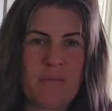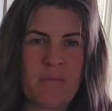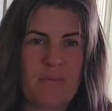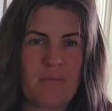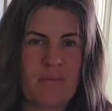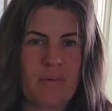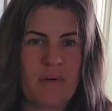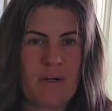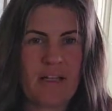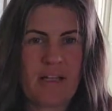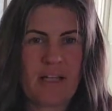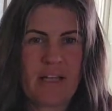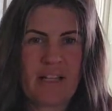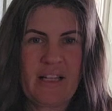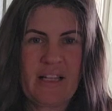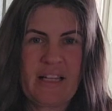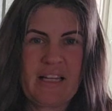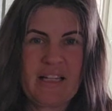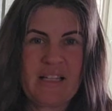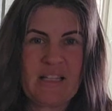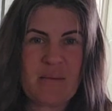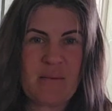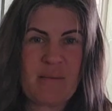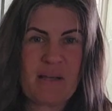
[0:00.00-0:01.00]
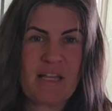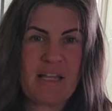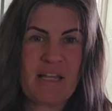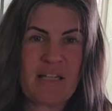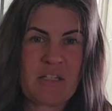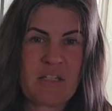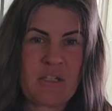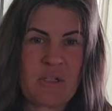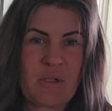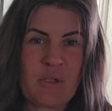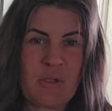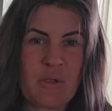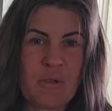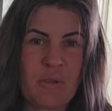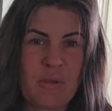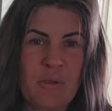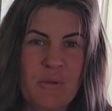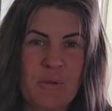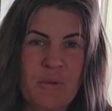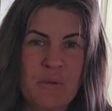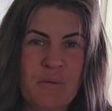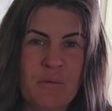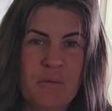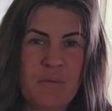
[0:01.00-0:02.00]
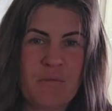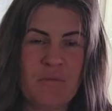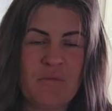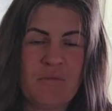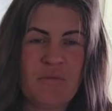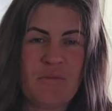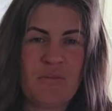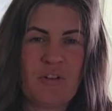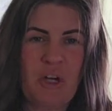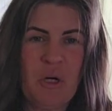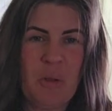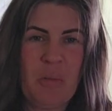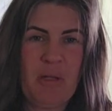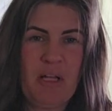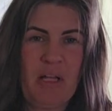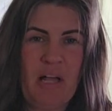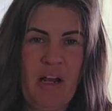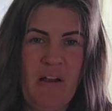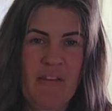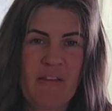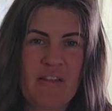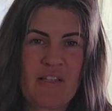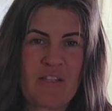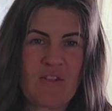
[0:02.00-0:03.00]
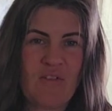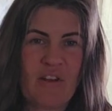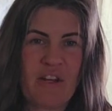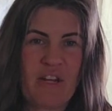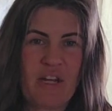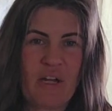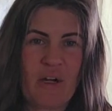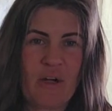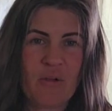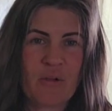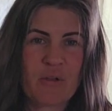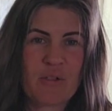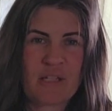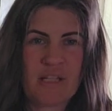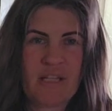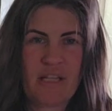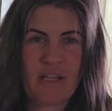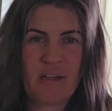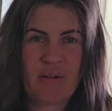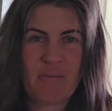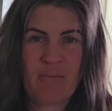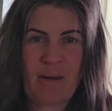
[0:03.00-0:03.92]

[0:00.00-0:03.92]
really leads me to film a lot of these videos in